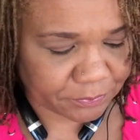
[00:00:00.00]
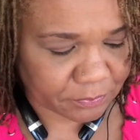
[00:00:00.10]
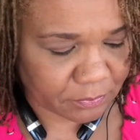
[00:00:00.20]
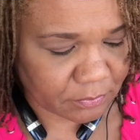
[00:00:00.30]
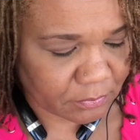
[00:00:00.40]

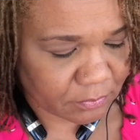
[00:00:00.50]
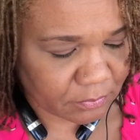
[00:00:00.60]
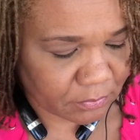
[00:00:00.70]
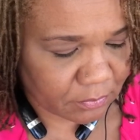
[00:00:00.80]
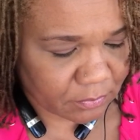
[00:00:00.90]

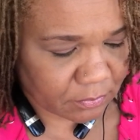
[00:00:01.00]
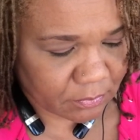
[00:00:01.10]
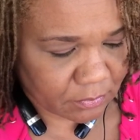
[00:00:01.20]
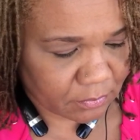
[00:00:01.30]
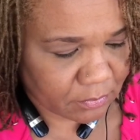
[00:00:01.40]

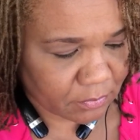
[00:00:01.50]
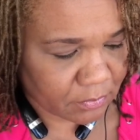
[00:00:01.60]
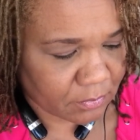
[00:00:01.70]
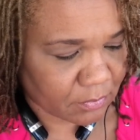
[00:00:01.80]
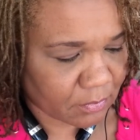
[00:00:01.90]

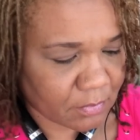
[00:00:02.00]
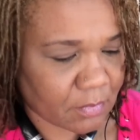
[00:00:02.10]
(no one is talking)